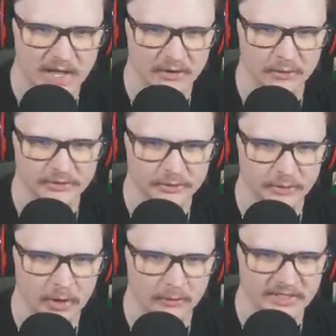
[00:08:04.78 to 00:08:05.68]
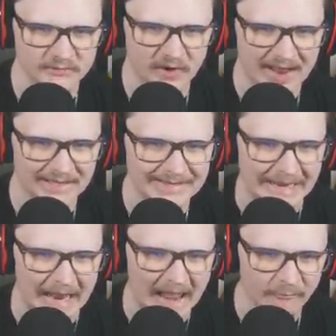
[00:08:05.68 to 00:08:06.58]
I don't know what to throw. He's fouling
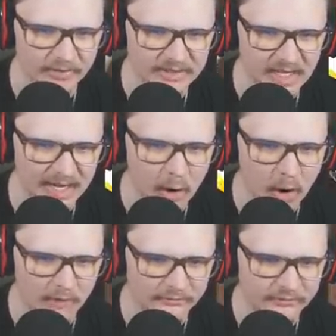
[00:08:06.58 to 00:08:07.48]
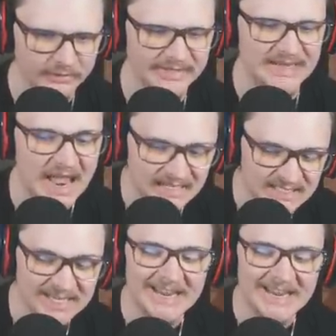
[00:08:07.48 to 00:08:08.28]
everything off. Yes,